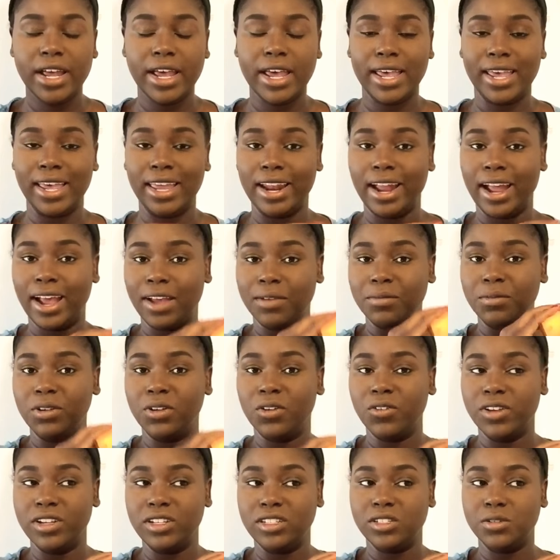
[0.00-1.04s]
and I'm
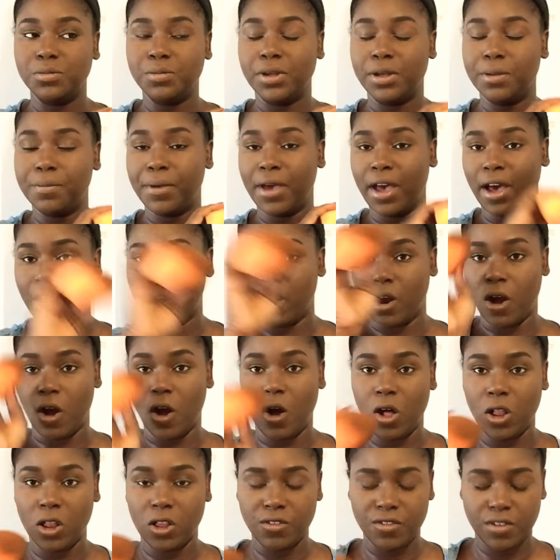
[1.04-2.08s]
going to put powder
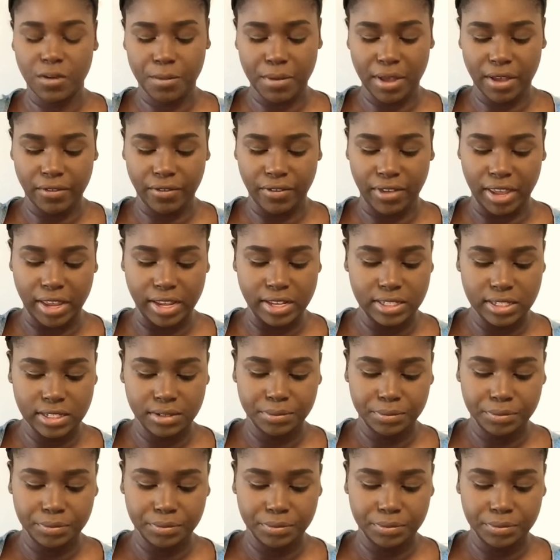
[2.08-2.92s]
all over my face.